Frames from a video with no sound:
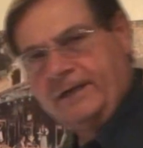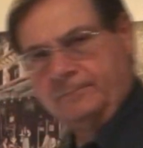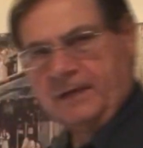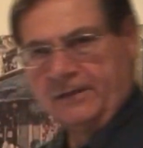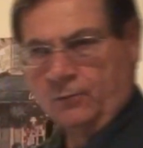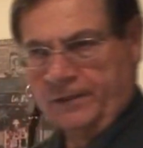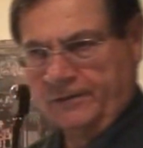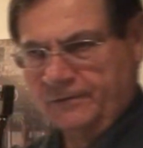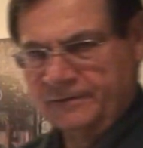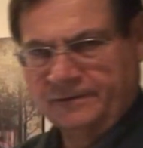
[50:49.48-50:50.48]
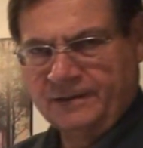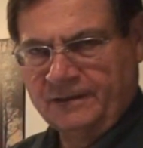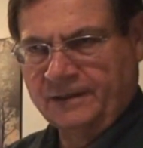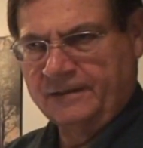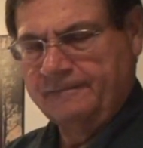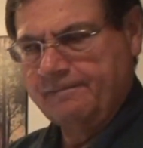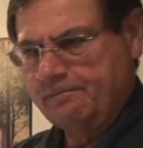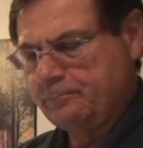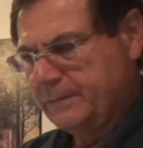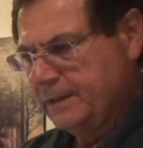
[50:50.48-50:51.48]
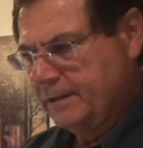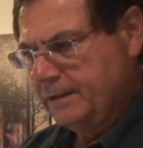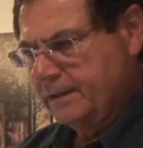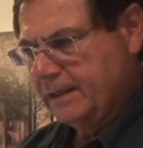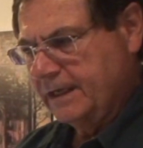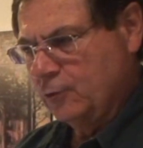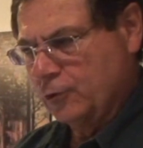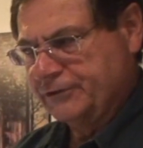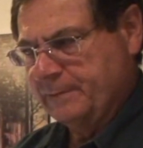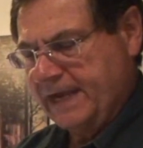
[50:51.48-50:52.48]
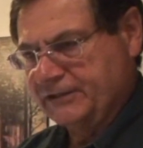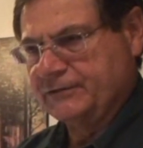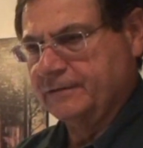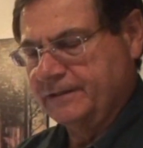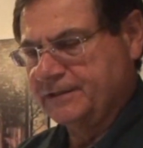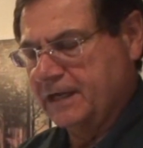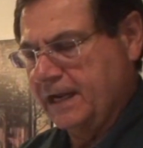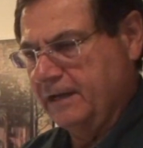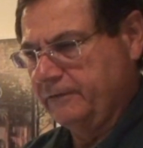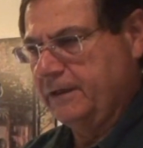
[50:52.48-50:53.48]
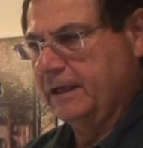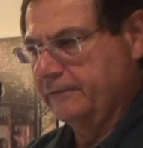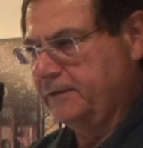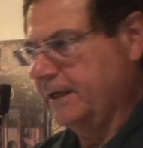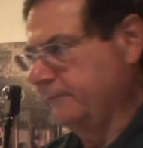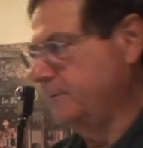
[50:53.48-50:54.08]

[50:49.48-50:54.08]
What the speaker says: out, by the way, though, that the AORUS Master is a heavy, heavy, heavy